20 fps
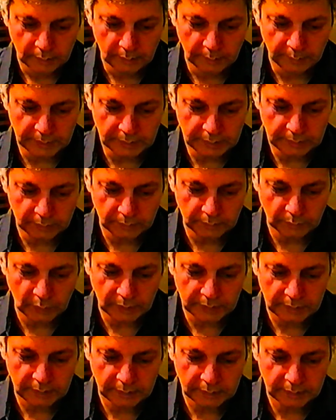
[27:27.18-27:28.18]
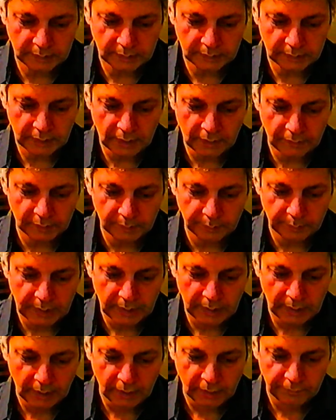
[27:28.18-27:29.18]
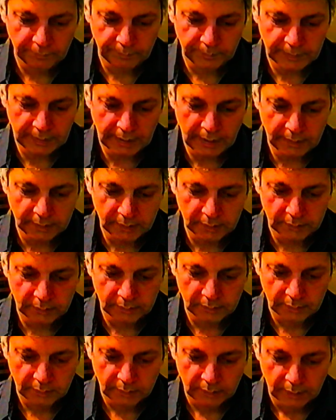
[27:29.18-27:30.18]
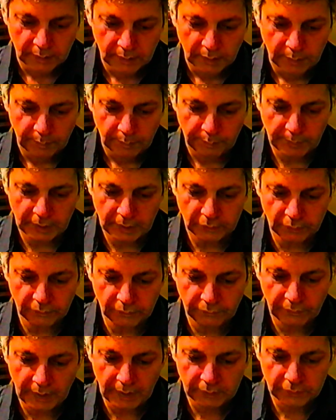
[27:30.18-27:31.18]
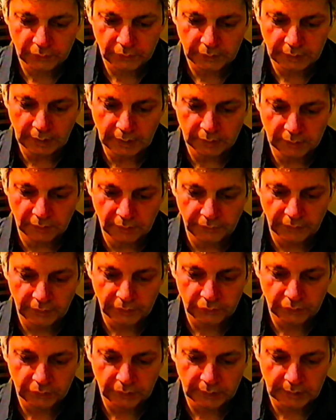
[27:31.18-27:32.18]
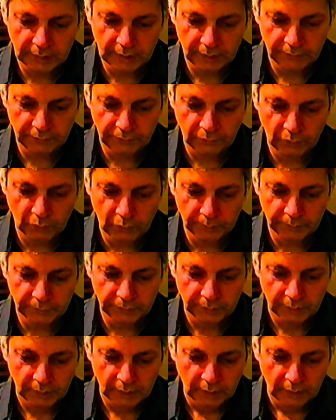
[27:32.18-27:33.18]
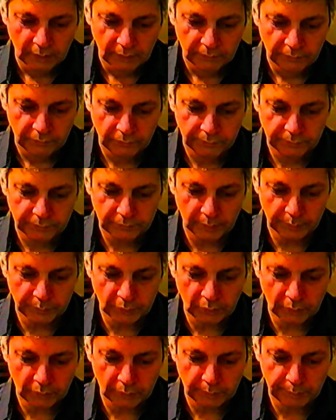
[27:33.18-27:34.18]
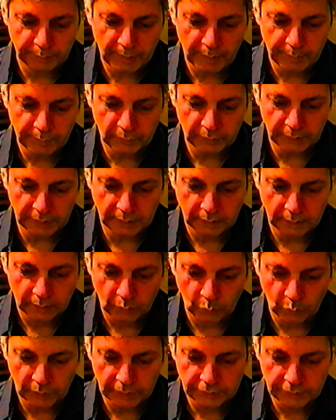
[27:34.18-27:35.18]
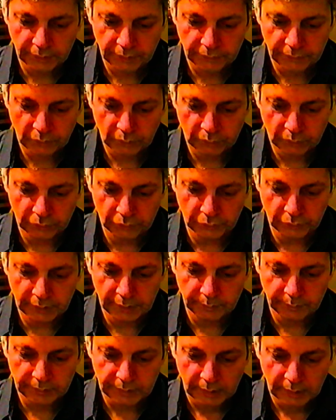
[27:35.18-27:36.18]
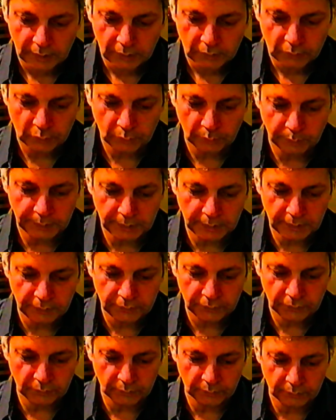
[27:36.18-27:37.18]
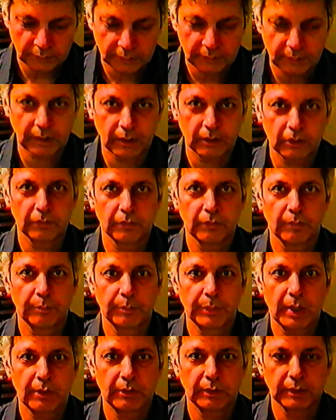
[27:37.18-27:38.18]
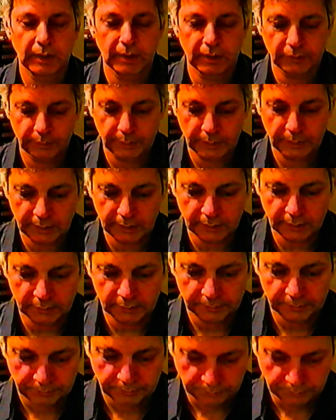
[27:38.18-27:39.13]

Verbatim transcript: number 167 may have planet manufactured artificial life forms from your memory, wishes or dreams to please you. It's a kind of a paradise planet.